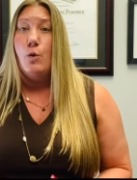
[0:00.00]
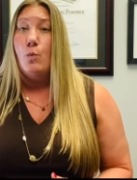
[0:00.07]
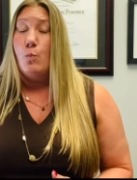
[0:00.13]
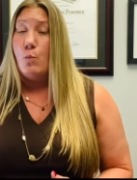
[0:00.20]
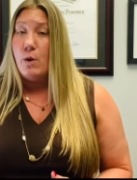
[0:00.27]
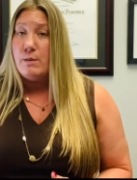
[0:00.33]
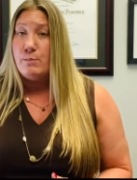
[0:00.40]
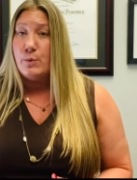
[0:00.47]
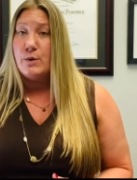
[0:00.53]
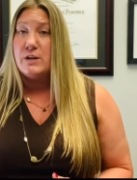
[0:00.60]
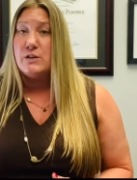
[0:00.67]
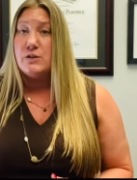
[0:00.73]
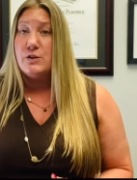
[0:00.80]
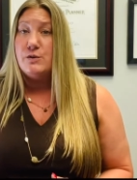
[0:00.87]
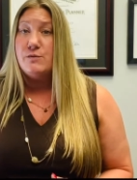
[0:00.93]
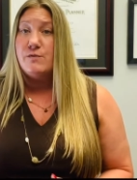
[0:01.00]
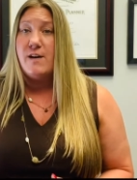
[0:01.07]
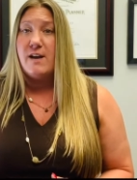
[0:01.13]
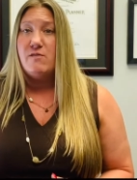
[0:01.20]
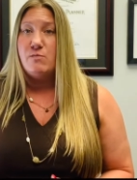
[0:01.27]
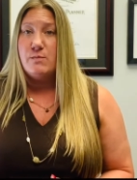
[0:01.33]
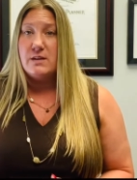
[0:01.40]

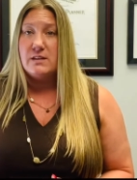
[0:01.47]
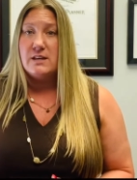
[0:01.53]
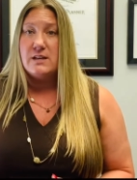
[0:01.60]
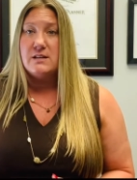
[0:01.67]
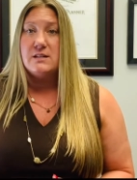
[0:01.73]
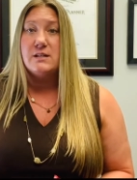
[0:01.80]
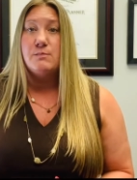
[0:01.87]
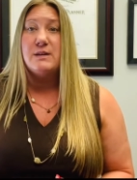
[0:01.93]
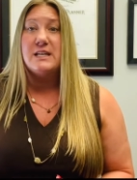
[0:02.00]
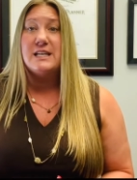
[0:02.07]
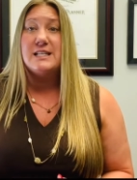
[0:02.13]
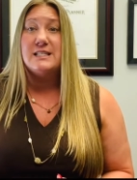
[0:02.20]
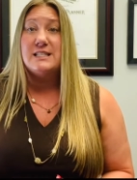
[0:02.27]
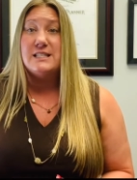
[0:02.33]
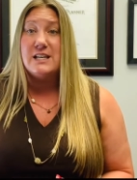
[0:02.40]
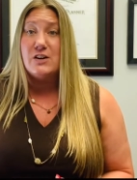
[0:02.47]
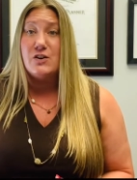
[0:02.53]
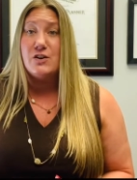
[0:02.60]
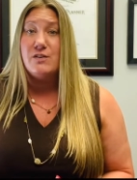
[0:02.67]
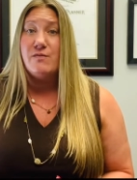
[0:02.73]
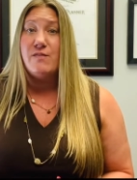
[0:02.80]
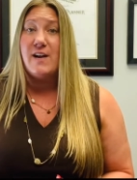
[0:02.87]
1.25 million to be
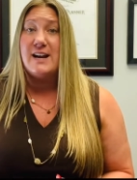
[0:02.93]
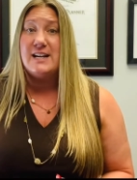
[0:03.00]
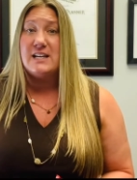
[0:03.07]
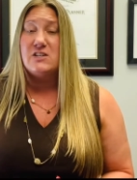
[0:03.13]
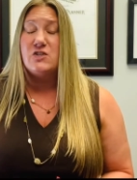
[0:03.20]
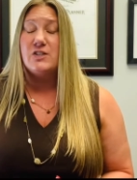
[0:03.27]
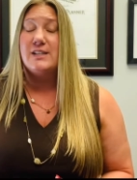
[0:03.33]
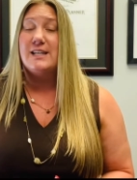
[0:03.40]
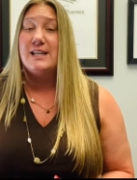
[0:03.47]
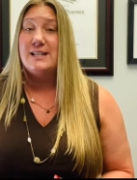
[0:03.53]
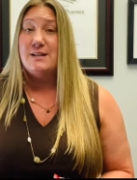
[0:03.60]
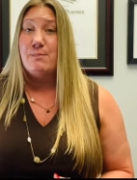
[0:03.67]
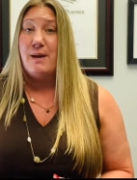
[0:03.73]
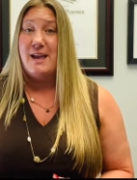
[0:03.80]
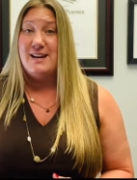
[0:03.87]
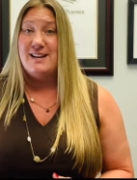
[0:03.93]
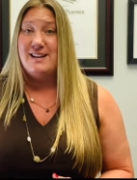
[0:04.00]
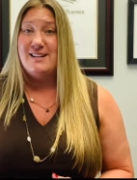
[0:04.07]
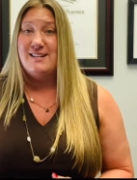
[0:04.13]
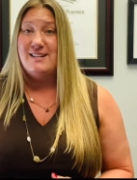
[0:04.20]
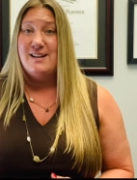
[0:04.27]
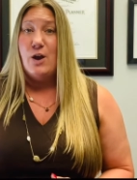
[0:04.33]
considered financially
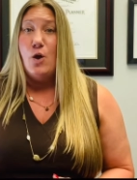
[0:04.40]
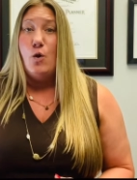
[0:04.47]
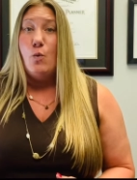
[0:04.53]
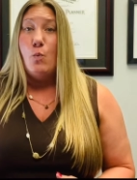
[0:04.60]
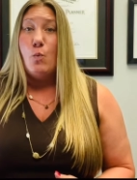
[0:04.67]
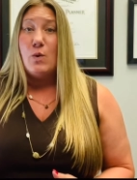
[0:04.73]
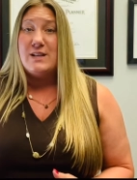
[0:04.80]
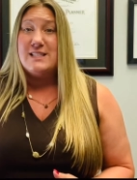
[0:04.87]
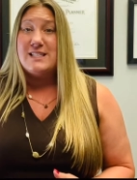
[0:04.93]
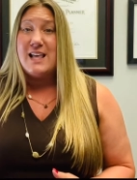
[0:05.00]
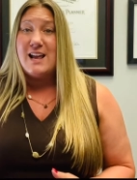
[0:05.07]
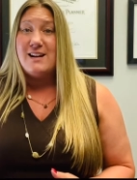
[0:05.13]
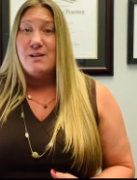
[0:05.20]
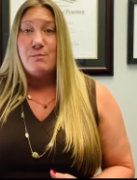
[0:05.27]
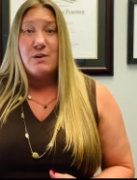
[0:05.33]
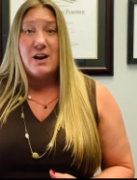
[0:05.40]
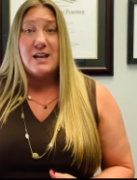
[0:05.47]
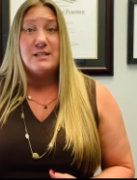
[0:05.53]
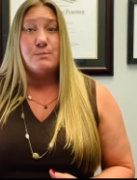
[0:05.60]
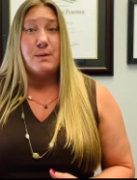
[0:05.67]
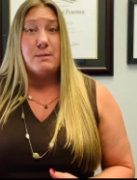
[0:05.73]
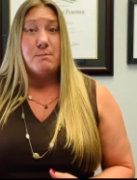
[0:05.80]
independent. Once that number
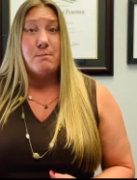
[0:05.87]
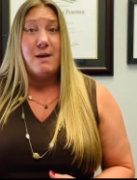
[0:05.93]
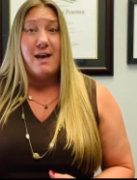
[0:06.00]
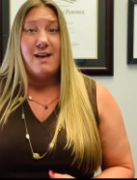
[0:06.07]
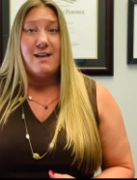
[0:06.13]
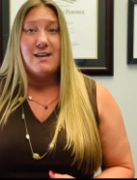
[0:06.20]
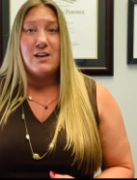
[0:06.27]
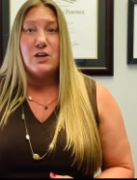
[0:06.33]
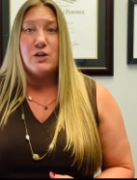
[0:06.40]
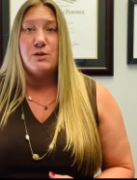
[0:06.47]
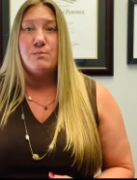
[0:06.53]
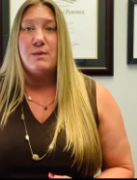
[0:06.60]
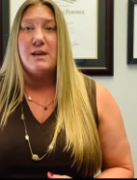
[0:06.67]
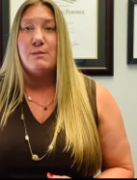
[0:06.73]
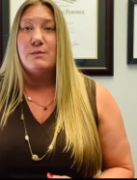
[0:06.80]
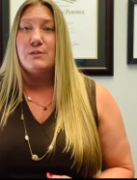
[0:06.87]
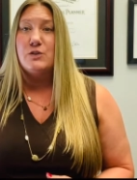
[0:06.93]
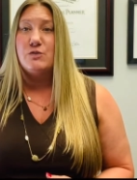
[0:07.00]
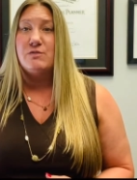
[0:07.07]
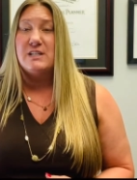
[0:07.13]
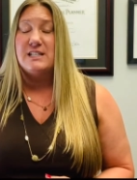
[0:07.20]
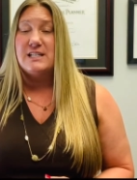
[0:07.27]
has been met, you'd be able
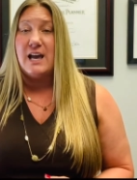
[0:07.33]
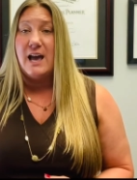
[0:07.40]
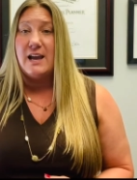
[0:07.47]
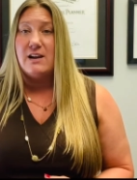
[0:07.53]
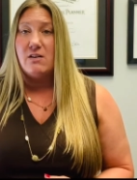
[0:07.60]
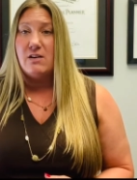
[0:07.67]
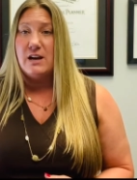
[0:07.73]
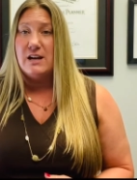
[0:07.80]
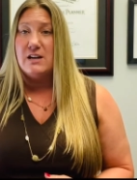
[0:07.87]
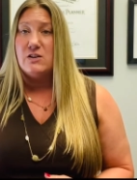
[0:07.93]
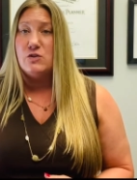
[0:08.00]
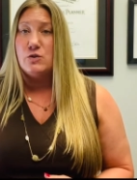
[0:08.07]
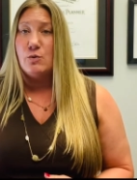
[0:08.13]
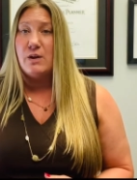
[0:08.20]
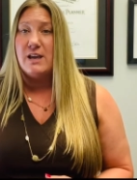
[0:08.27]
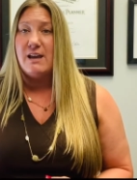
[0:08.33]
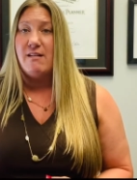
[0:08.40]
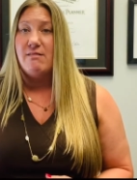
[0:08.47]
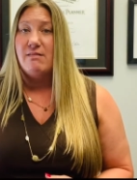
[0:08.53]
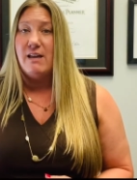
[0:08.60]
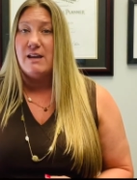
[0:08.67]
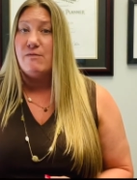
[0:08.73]
to retire and enjoy a
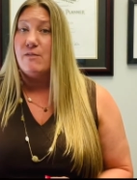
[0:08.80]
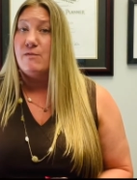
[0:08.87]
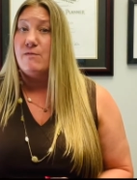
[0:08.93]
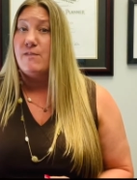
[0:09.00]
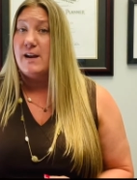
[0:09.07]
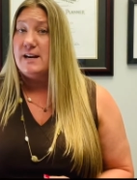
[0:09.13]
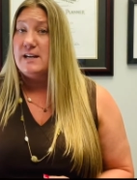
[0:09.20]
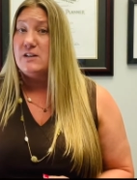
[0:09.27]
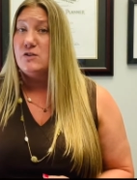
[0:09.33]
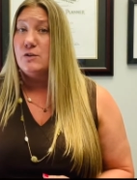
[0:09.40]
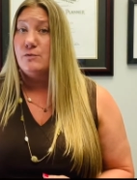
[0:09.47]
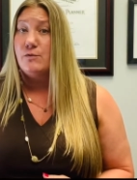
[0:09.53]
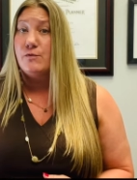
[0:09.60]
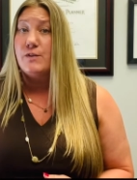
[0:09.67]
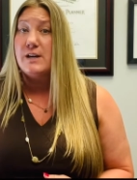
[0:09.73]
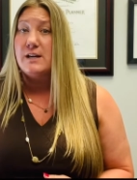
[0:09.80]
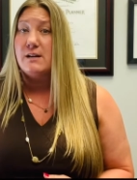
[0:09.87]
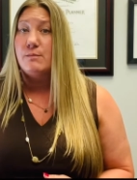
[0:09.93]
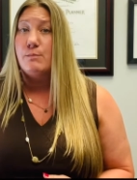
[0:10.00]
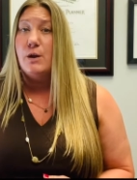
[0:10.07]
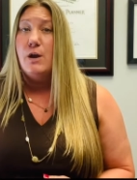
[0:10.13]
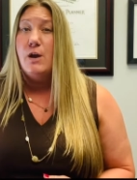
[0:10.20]
life of financial freedom